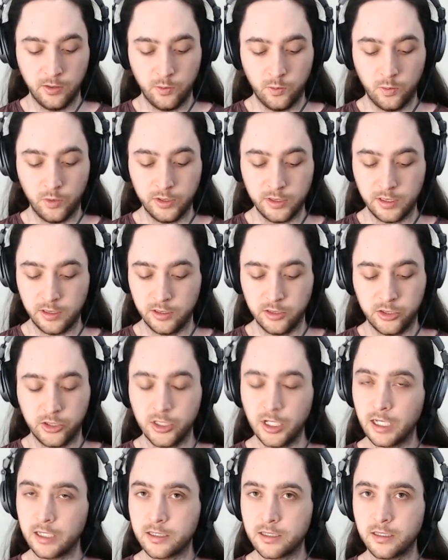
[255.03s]
was
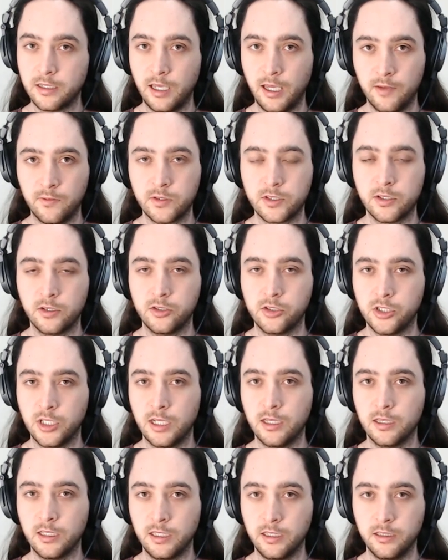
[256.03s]
just ever so
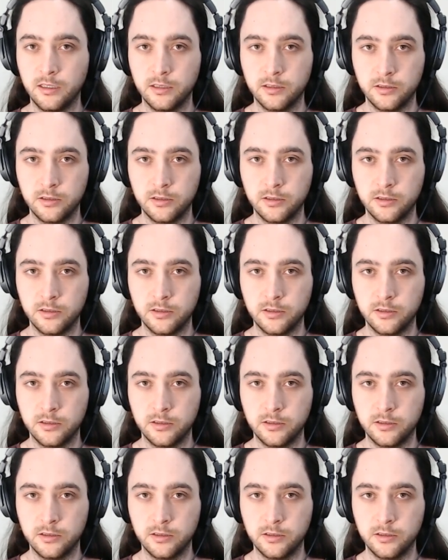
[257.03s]
gently